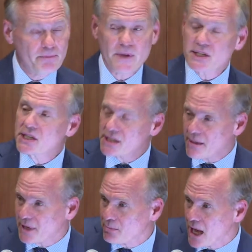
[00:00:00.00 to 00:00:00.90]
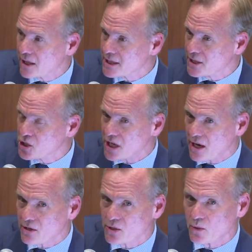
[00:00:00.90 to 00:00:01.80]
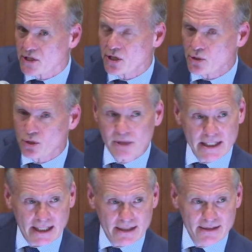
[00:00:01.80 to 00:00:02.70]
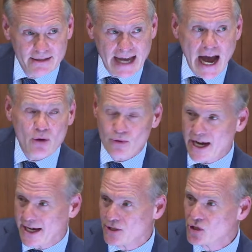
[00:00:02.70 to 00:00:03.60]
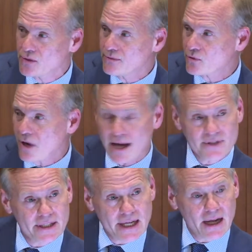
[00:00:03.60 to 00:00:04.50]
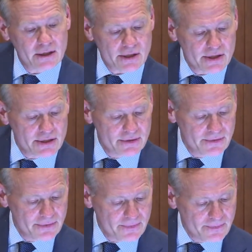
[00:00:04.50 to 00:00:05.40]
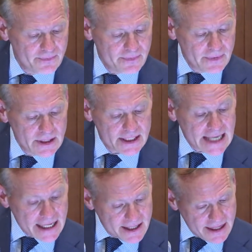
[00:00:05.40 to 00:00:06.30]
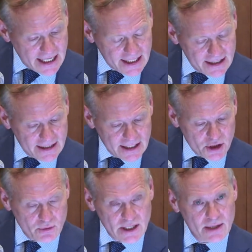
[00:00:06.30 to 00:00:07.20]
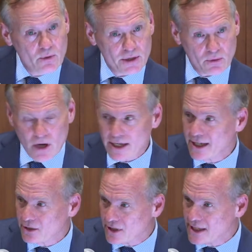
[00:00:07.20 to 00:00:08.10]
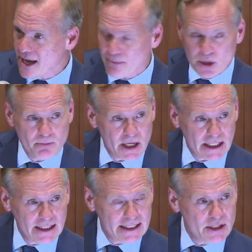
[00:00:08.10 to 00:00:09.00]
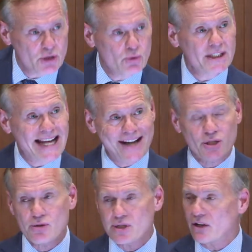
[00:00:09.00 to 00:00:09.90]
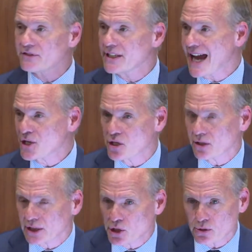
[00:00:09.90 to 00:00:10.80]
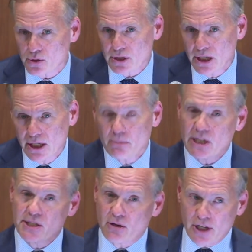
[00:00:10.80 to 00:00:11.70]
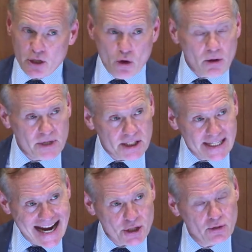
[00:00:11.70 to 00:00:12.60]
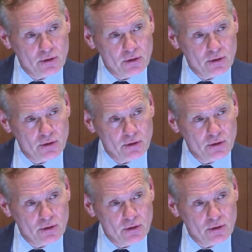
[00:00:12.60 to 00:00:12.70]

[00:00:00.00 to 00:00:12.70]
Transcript: This is something politics shares with social media. Outrage drives the dollars. The second thing that you need when you're running and you need that much money is you attach yourself to national issues, because there are enormous national